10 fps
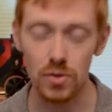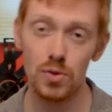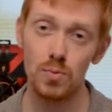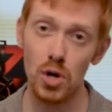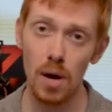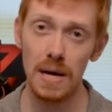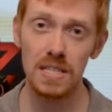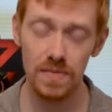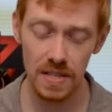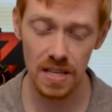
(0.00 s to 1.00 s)
so some
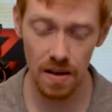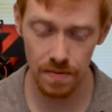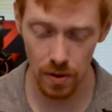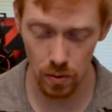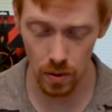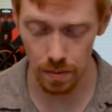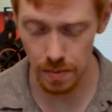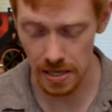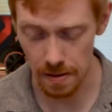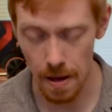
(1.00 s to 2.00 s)
drawbacks of this headphone would
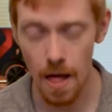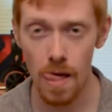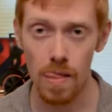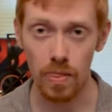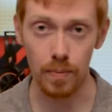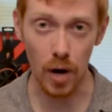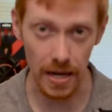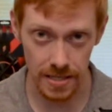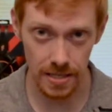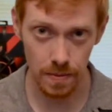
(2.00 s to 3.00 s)
be the
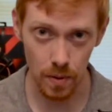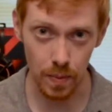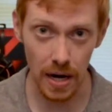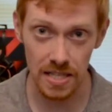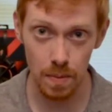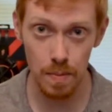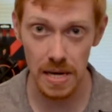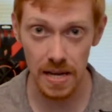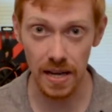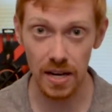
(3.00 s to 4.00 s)
price. The price
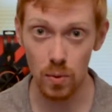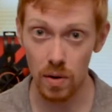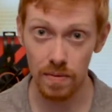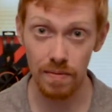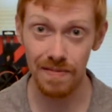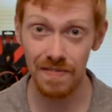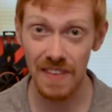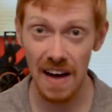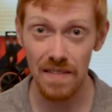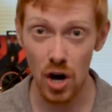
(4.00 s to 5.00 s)
being anywhere from
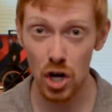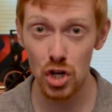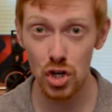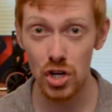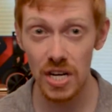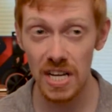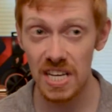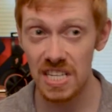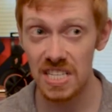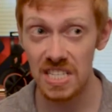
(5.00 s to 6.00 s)

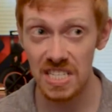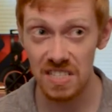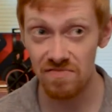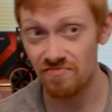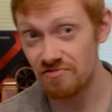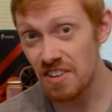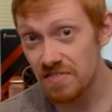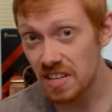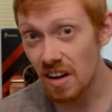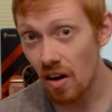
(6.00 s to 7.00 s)

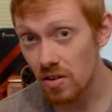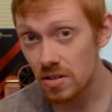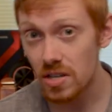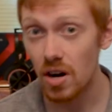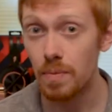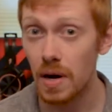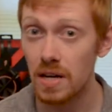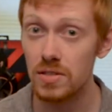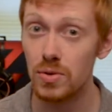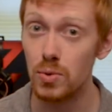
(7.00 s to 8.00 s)
$550 up
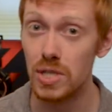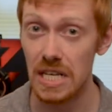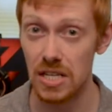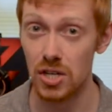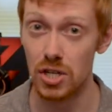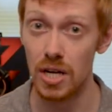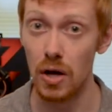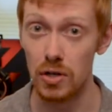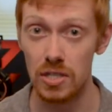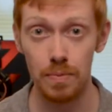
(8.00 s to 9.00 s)
on to
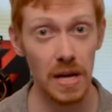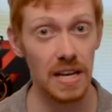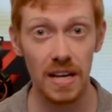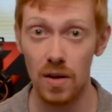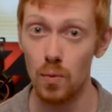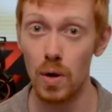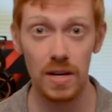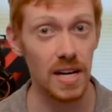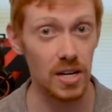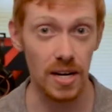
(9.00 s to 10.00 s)
$600, depending on what
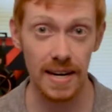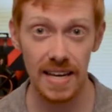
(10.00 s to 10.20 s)
day you're gonna